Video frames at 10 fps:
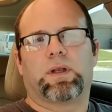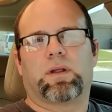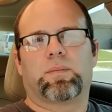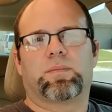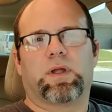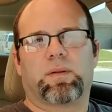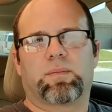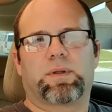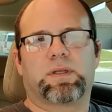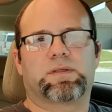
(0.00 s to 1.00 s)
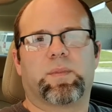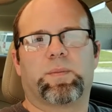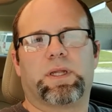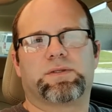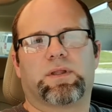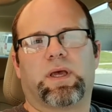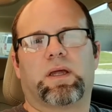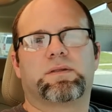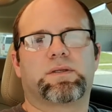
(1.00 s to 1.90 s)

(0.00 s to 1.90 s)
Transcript: and I'll get some updates on that.